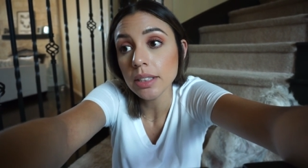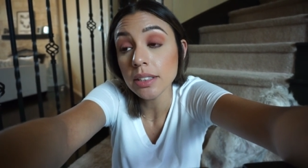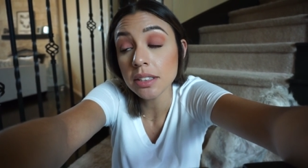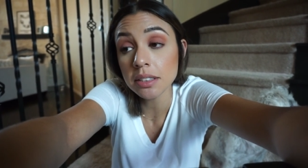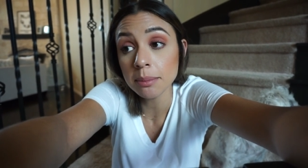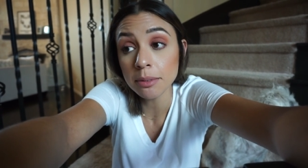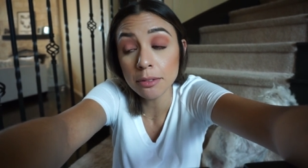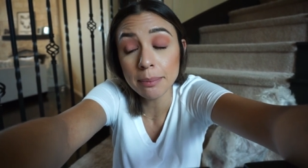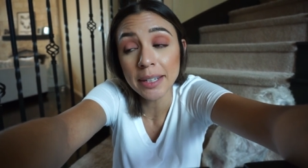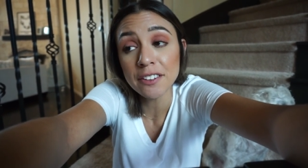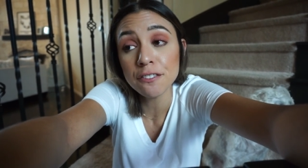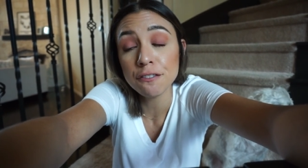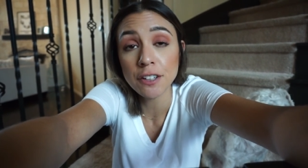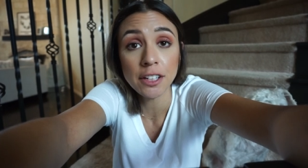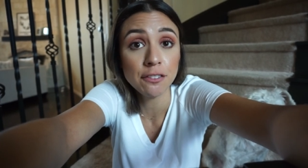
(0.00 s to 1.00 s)
Some of my
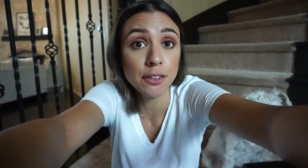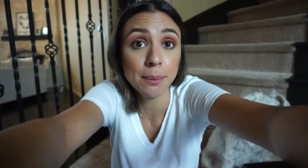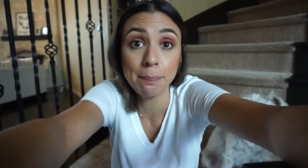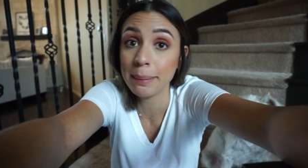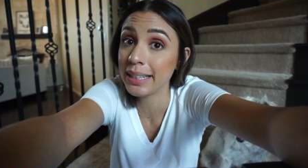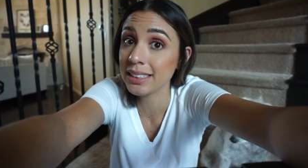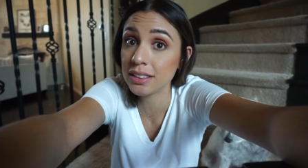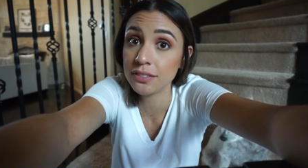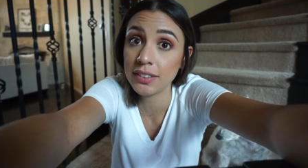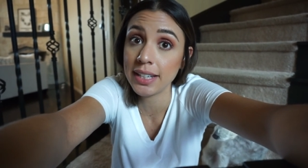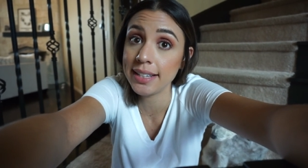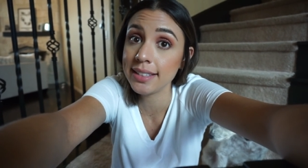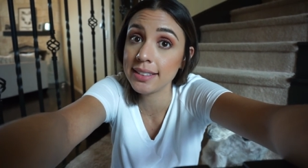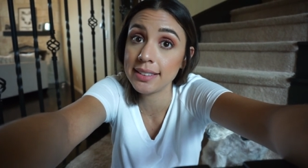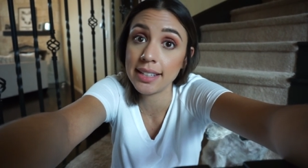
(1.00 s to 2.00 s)
favorite best
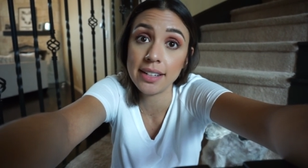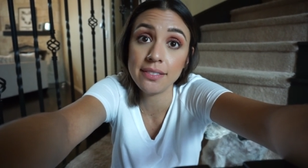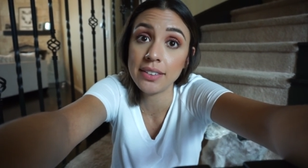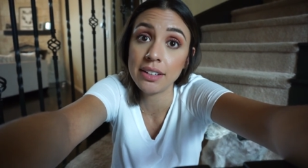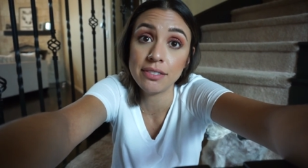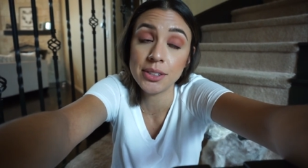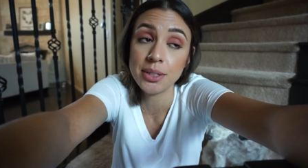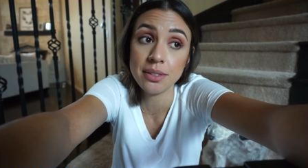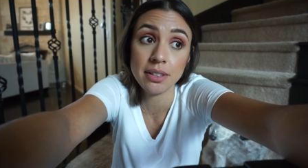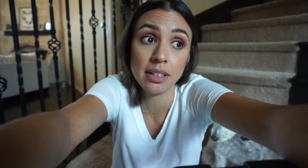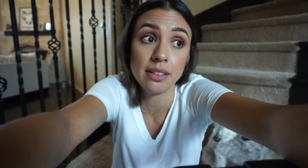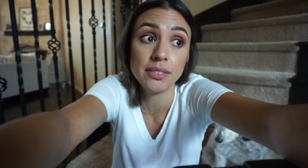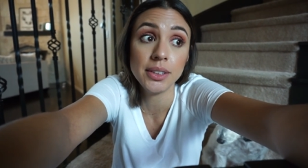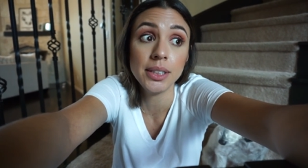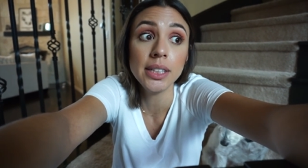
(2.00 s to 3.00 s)
finds that I've ever
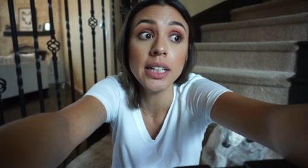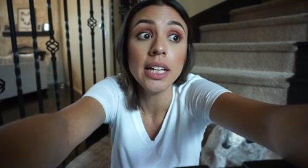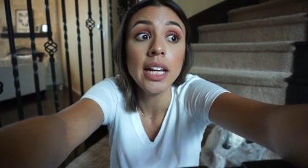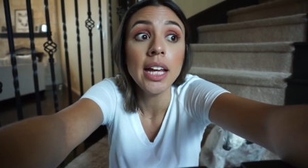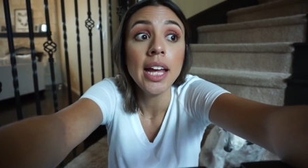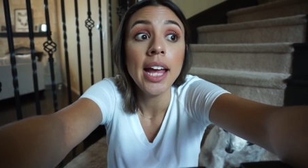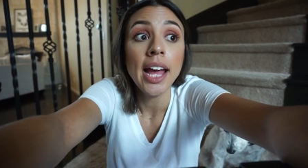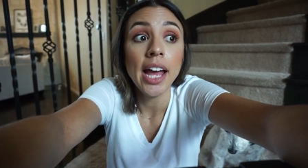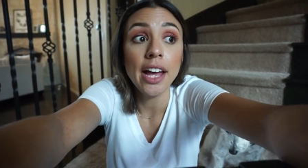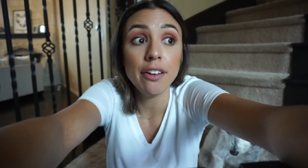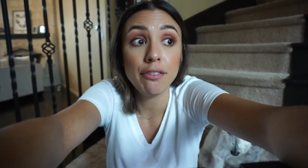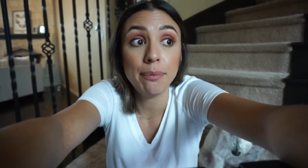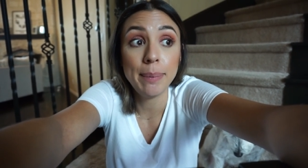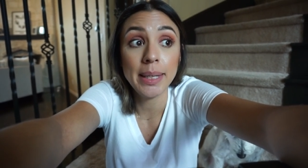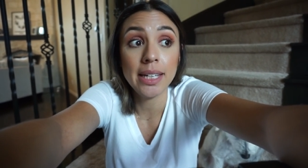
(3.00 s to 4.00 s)
discovered
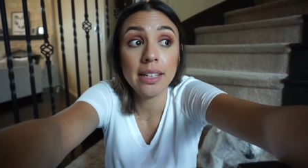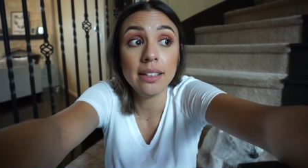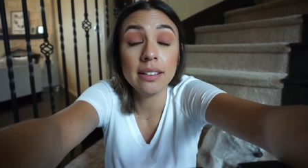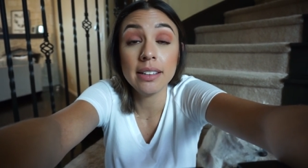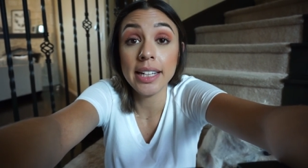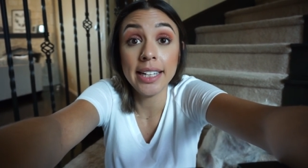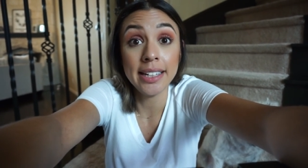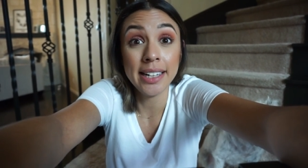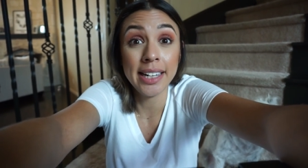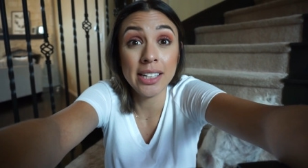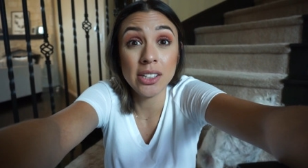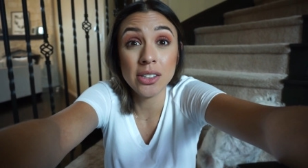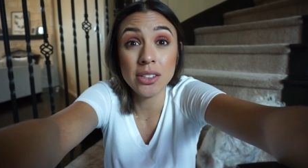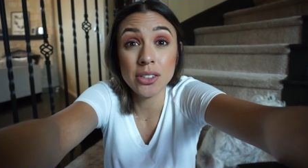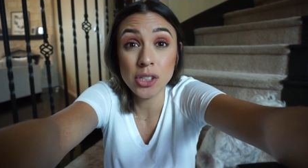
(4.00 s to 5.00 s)
have been late
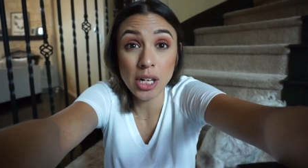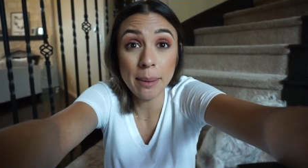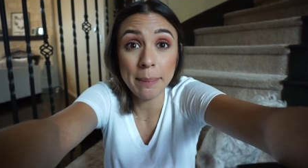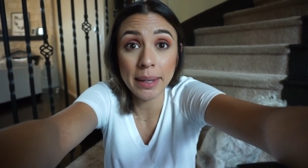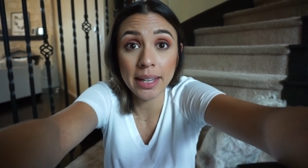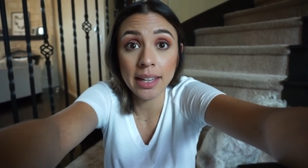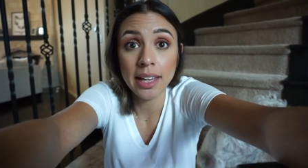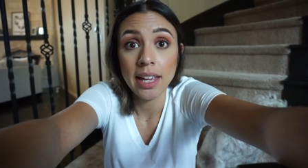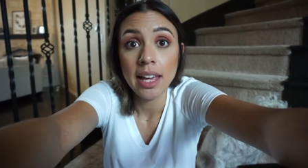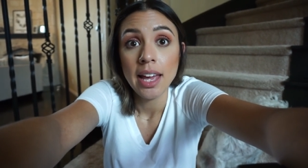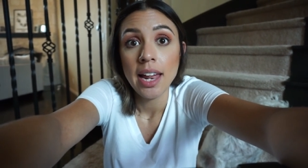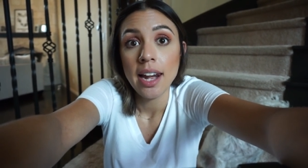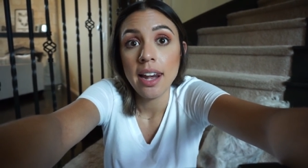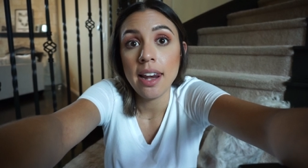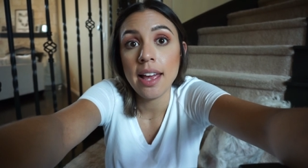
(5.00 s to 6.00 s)
night shopping.
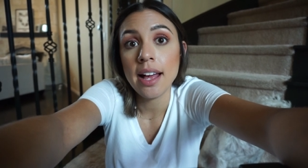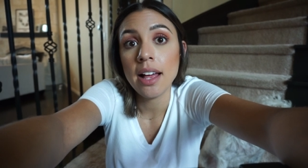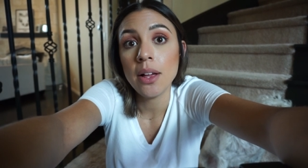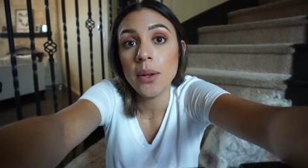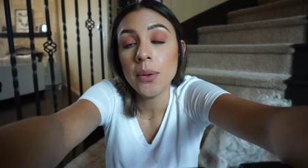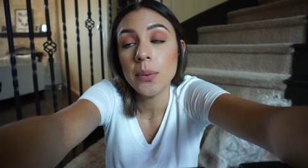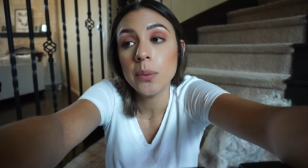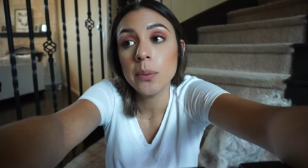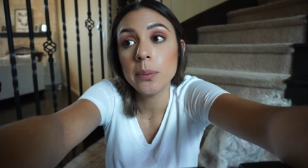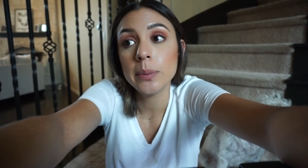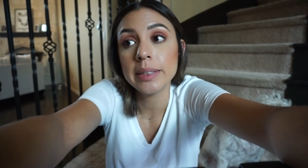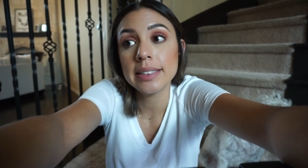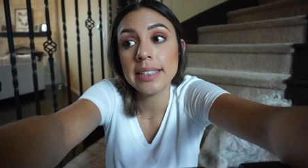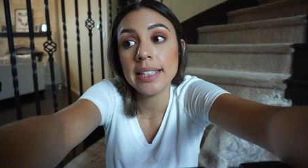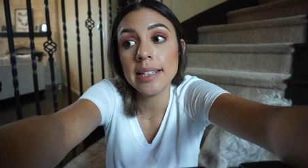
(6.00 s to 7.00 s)
Now,
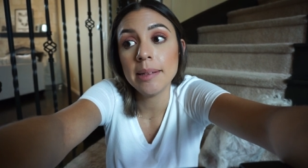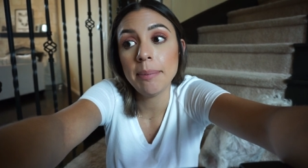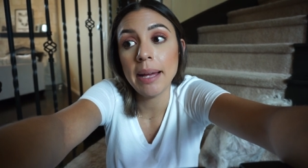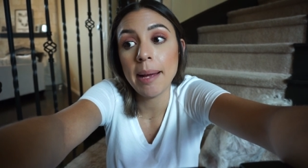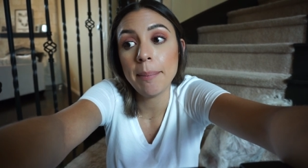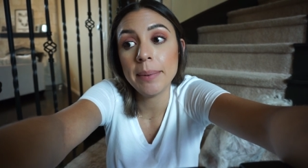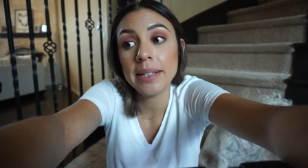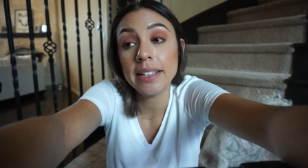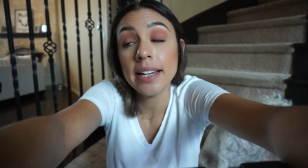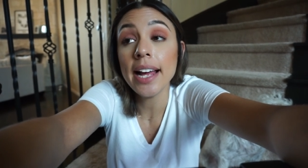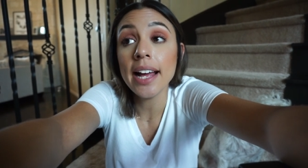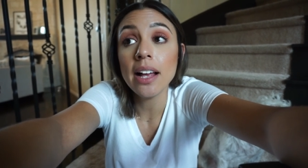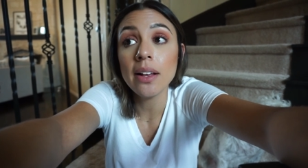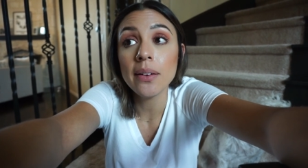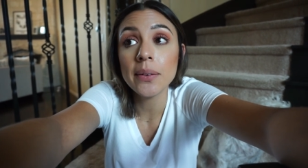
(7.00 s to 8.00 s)
what's ended up happening
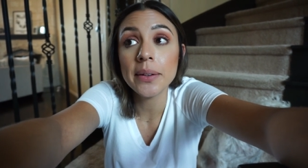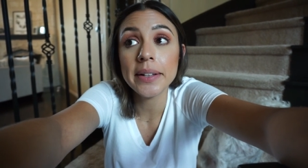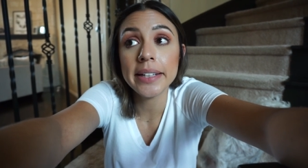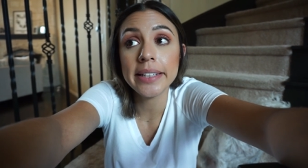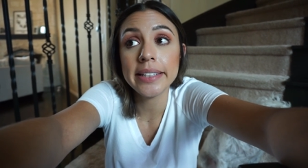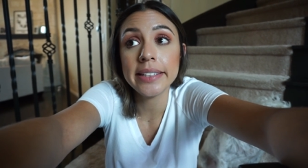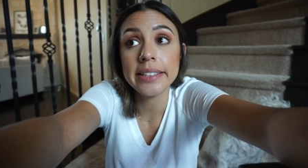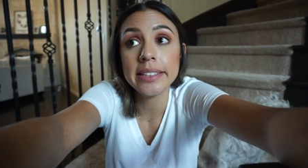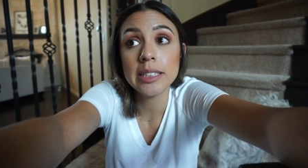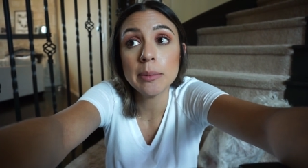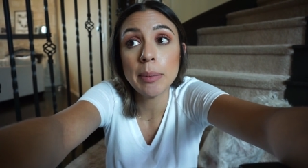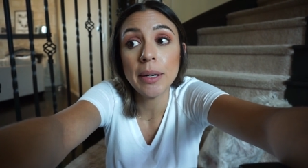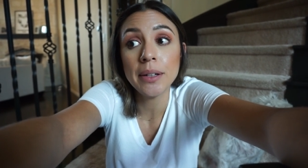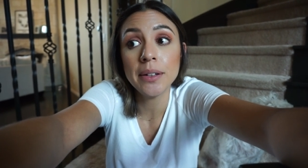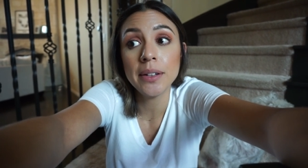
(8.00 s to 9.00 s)
now is
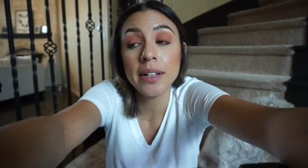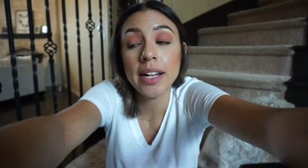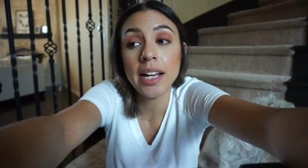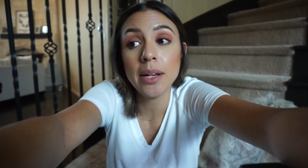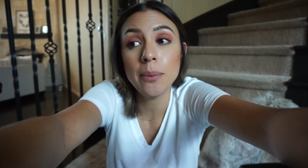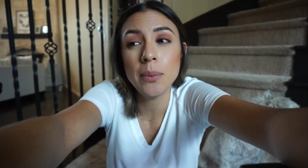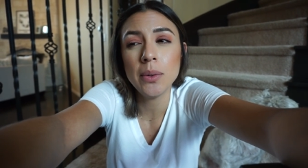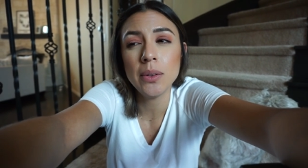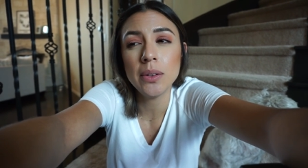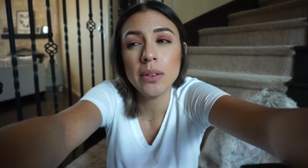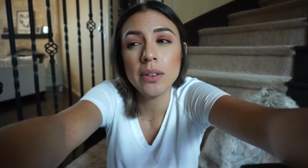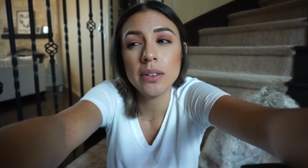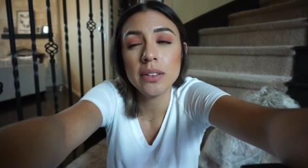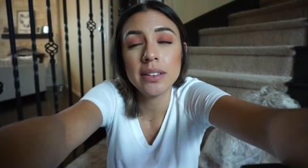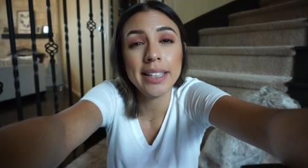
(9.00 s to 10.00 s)
Parker and I
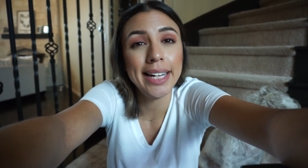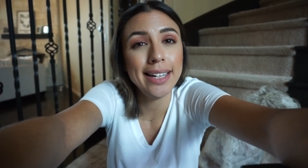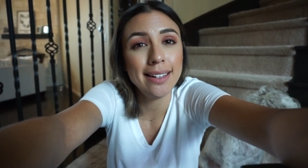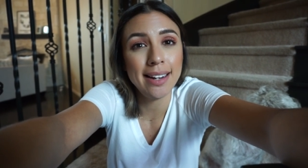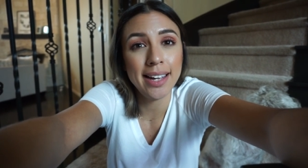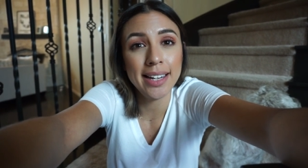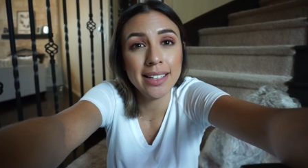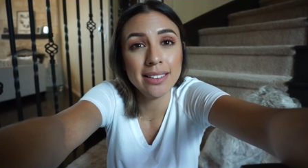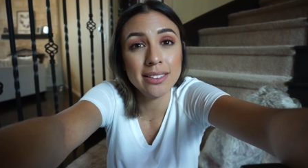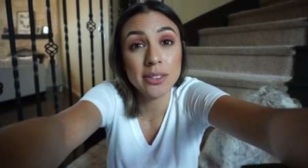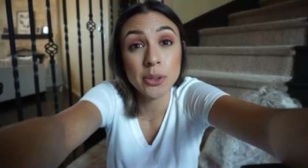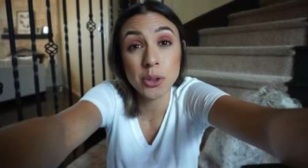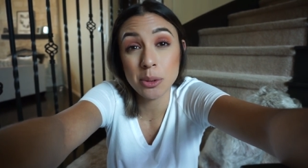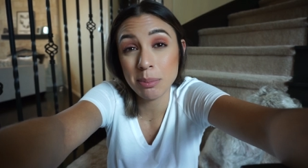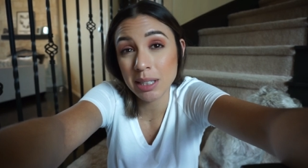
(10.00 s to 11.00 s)
will late night
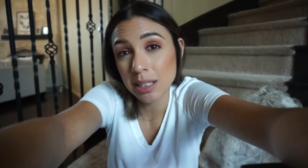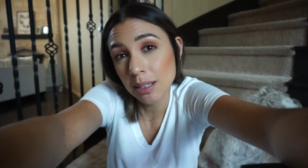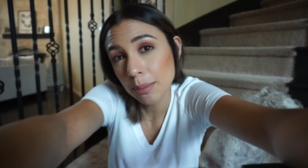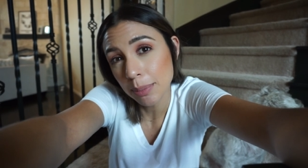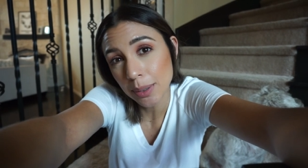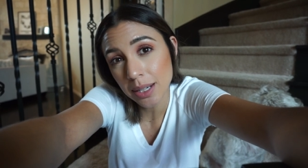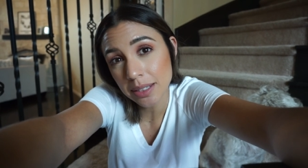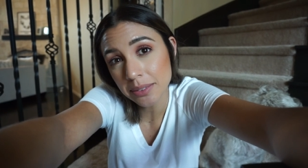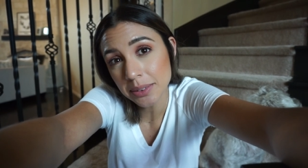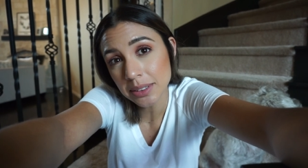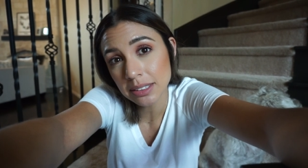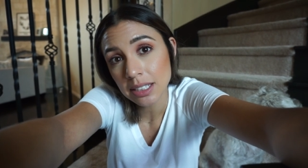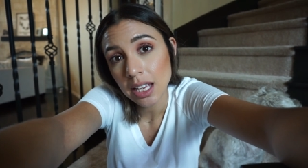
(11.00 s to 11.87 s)
social media browse